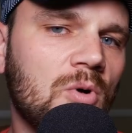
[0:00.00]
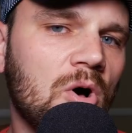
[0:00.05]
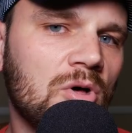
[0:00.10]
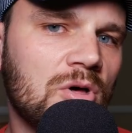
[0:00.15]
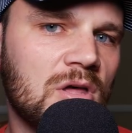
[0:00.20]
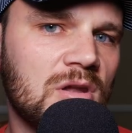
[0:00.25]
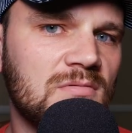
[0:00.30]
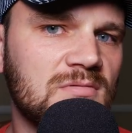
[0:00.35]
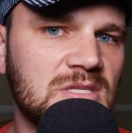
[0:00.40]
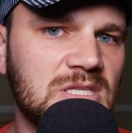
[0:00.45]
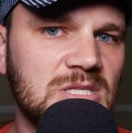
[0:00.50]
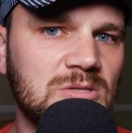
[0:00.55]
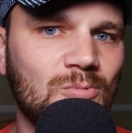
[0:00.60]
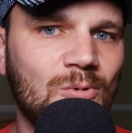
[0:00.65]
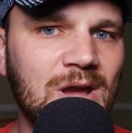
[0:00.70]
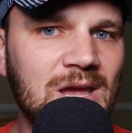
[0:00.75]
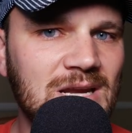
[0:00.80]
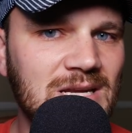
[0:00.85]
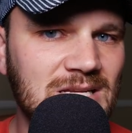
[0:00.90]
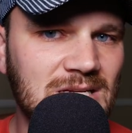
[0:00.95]
well could have
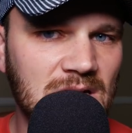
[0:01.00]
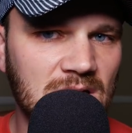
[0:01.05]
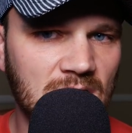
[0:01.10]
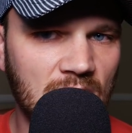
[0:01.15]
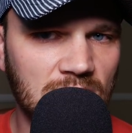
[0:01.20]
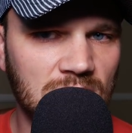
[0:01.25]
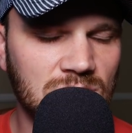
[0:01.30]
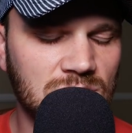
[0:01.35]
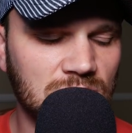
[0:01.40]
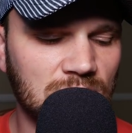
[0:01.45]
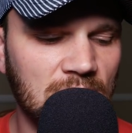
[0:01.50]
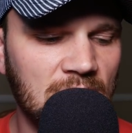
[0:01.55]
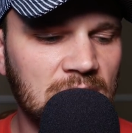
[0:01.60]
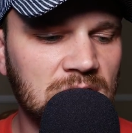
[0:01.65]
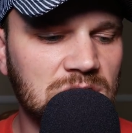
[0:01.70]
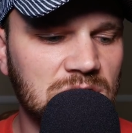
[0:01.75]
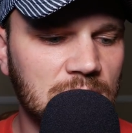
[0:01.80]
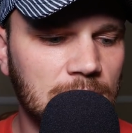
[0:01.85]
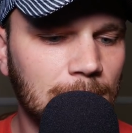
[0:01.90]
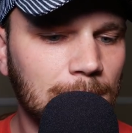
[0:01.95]
swayed in another
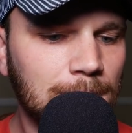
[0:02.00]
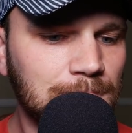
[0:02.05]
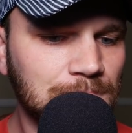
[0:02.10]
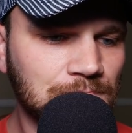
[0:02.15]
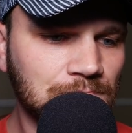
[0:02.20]
direction.